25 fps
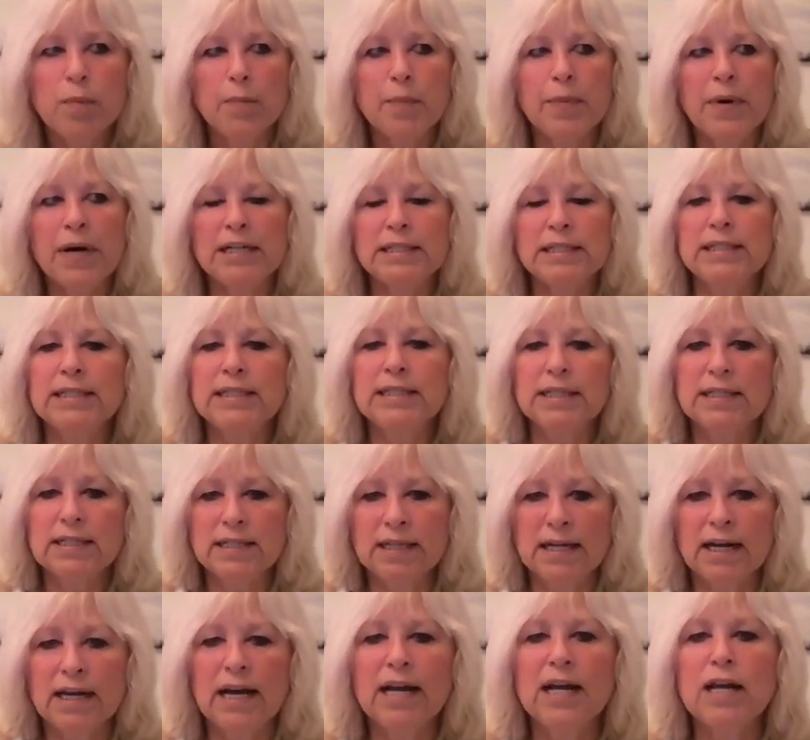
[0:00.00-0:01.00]
but
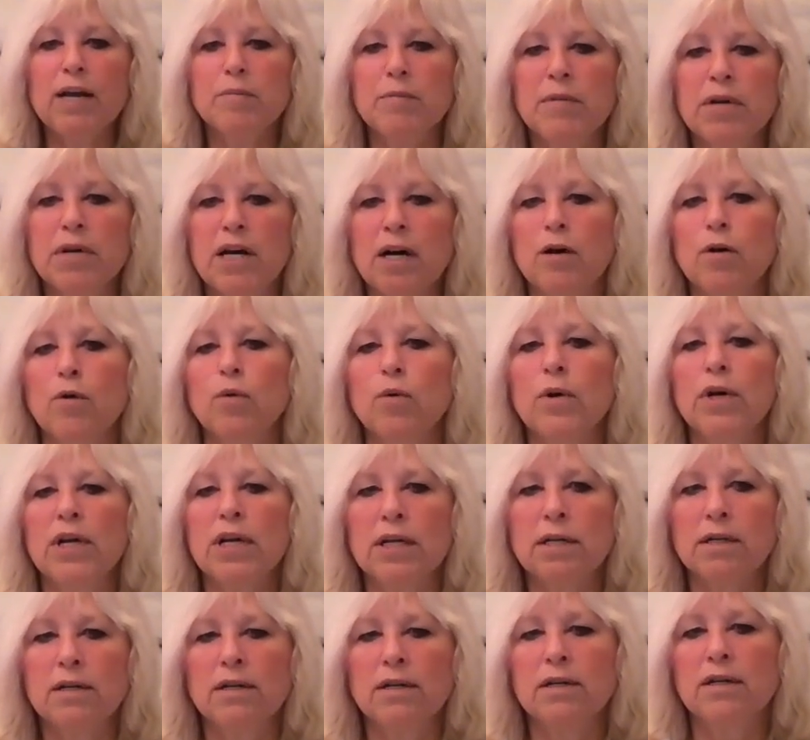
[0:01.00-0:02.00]
I am now
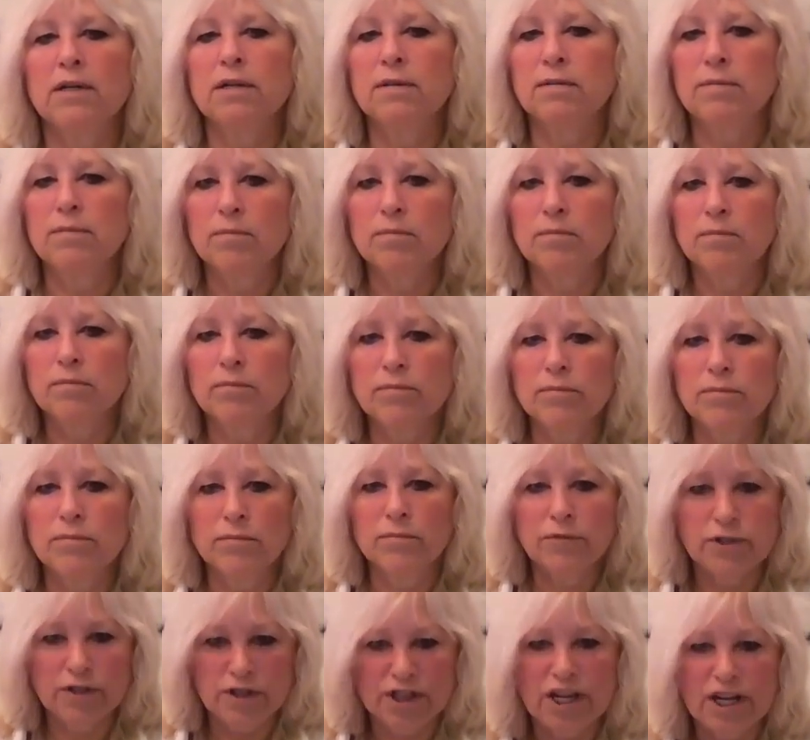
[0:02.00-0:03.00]
in
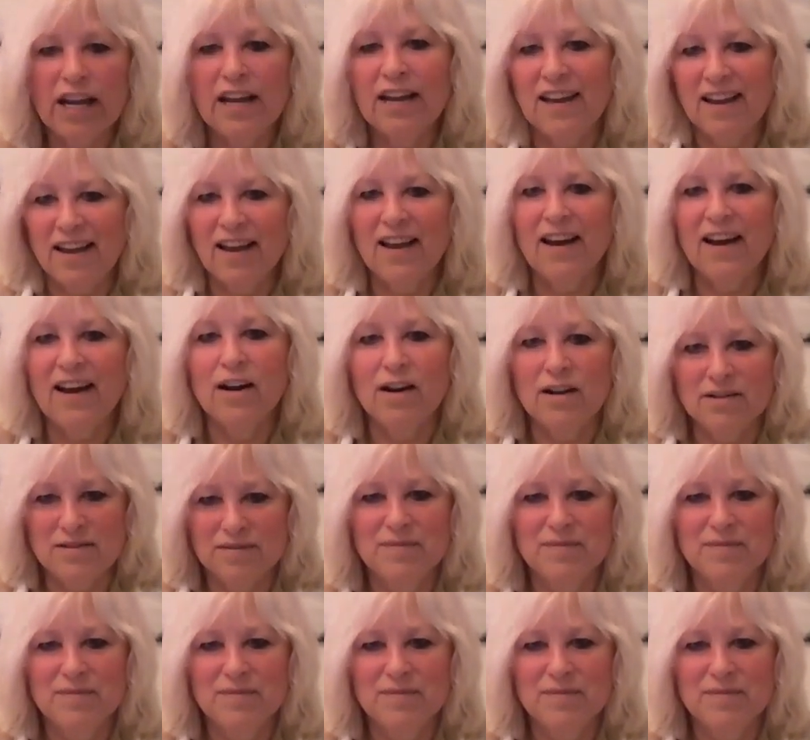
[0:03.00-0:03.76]
Czechia.